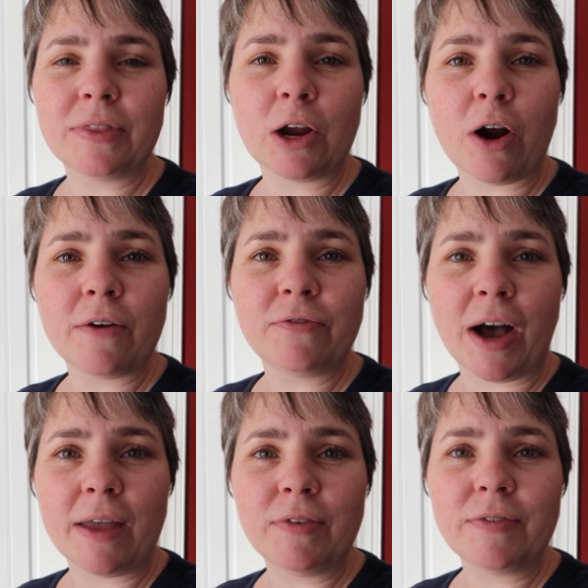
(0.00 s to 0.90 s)
There are
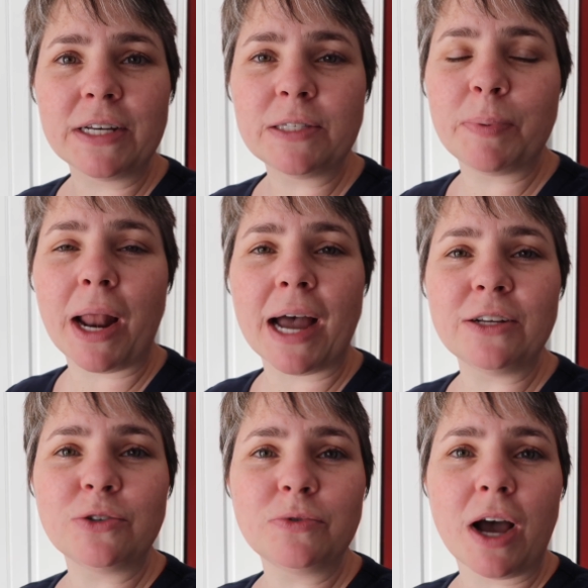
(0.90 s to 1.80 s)
5 of us, but
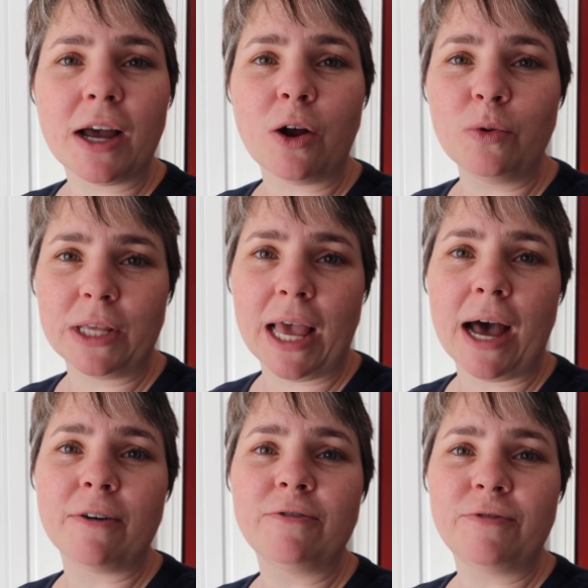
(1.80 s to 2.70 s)
I do not only
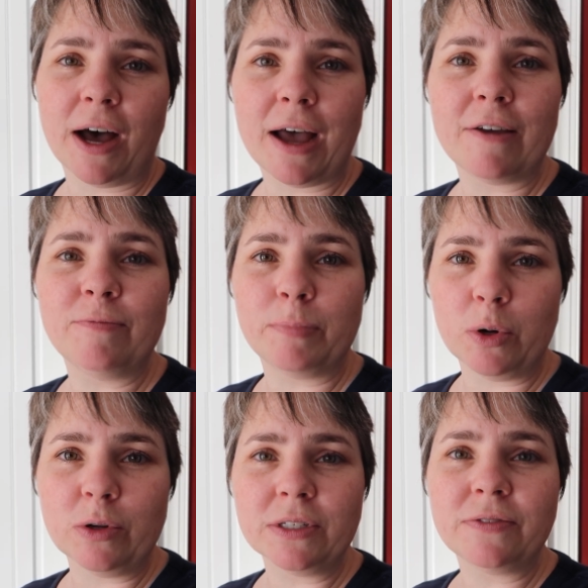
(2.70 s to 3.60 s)
have 5
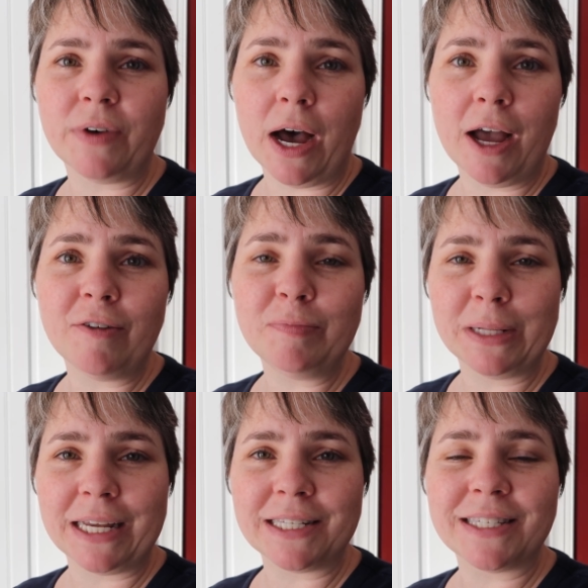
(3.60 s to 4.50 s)
bowls, 5
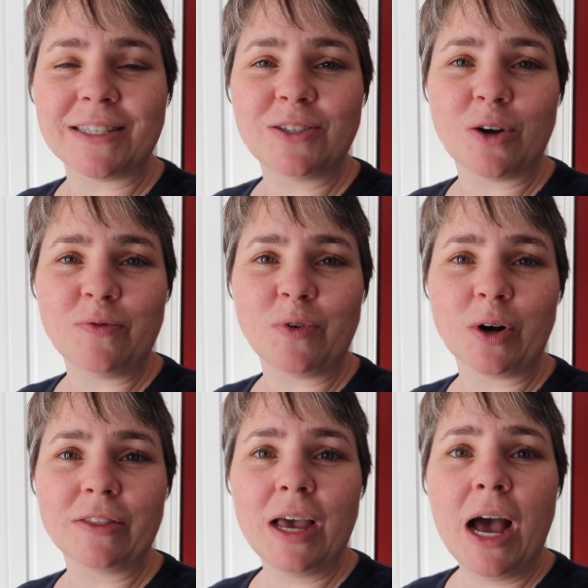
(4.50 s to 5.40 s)
plates, and so
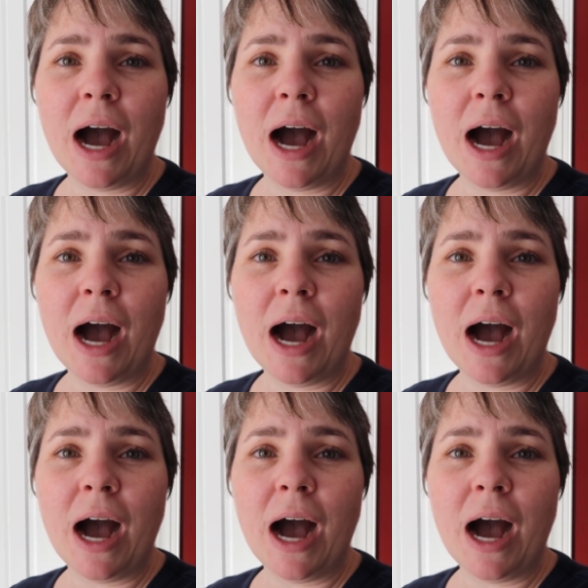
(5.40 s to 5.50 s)
forth.